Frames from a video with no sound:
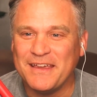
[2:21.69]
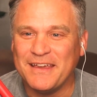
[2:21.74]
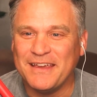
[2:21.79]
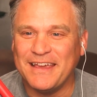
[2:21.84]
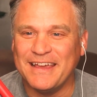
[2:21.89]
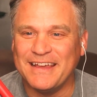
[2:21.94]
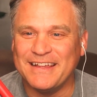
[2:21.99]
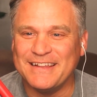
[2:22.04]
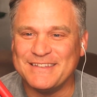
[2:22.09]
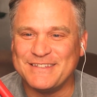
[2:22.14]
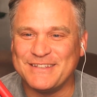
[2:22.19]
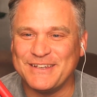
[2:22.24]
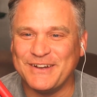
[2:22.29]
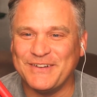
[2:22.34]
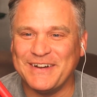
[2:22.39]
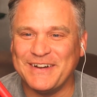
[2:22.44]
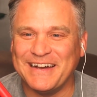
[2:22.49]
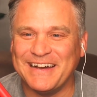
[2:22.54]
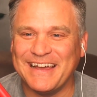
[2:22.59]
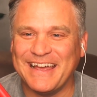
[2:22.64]
And so,
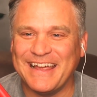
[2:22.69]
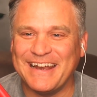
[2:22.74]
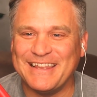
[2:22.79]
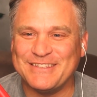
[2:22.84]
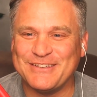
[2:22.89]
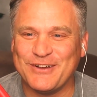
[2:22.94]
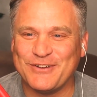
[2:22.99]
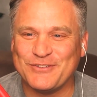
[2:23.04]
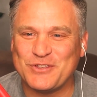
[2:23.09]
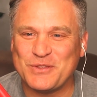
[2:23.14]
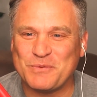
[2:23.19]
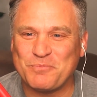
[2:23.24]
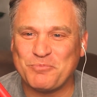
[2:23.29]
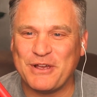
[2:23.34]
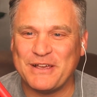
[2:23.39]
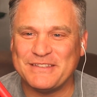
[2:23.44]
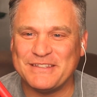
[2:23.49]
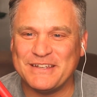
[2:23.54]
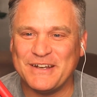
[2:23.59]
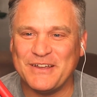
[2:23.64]
and he's also the
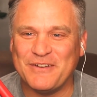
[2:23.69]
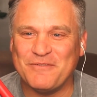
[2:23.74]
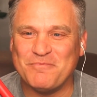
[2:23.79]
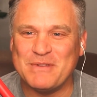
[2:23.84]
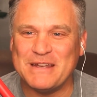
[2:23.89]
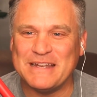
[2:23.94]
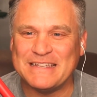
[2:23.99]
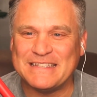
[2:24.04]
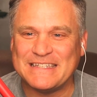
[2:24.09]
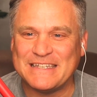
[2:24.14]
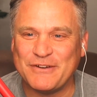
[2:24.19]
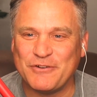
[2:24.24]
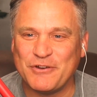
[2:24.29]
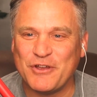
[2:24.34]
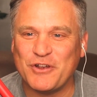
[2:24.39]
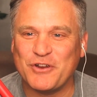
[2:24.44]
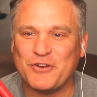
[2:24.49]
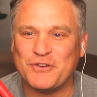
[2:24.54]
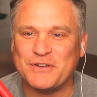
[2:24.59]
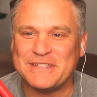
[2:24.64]
president of
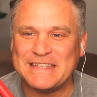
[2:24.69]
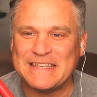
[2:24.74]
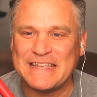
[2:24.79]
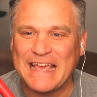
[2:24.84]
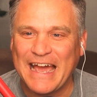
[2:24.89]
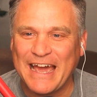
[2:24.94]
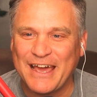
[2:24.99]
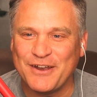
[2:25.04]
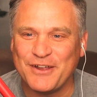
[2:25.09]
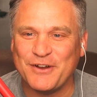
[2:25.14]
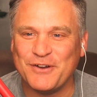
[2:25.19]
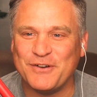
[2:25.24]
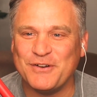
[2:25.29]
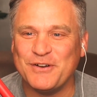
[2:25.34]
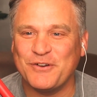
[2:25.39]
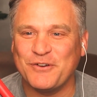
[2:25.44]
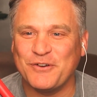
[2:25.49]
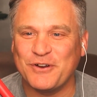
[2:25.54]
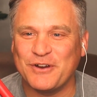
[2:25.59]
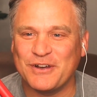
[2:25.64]
Ministerio Cristiano,
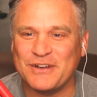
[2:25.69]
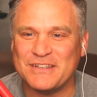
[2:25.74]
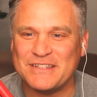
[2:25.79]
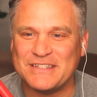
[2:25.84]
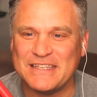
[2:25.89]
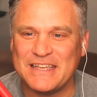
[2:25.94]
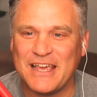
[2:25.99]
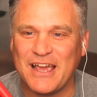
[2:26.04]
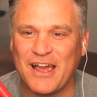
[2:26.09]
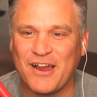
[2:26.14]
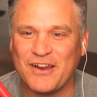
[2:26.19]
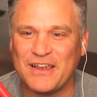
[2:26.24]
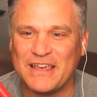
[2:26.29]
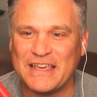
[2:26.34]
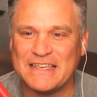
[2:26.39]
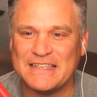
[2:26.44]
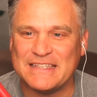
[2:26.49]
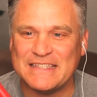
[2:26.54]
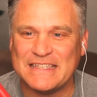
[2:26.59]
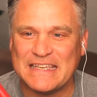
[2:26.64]
or
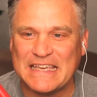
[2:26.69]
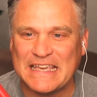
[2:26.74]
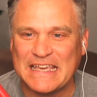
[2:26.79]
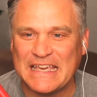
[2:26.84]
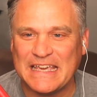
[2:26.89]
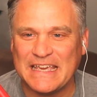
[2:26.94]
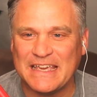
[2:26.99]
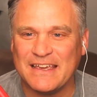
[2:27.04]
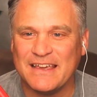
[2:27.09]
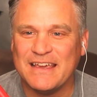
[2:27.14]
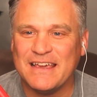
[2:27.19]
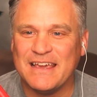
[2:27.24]
CRECE.